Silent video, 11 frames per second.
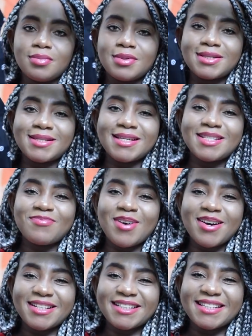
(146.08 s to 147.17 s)
6
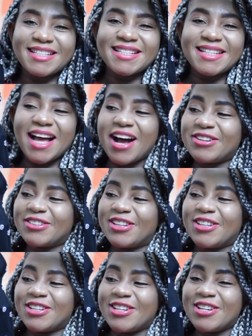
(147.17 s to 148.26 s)
months. How
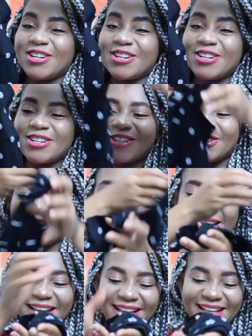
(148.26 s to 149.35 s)
cute.